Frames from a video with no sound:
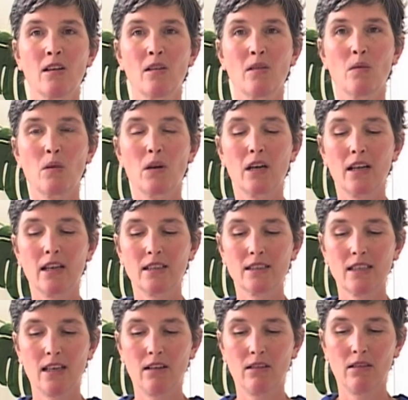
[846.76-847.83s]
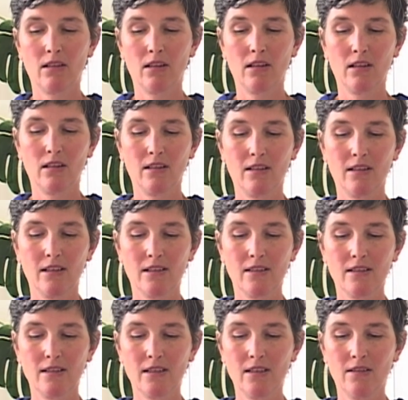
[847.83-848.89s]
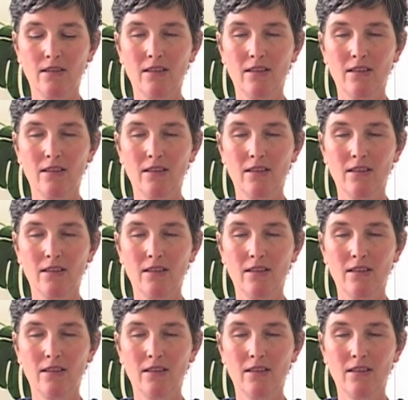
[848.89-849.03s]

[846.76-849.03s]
one leg down. That's it.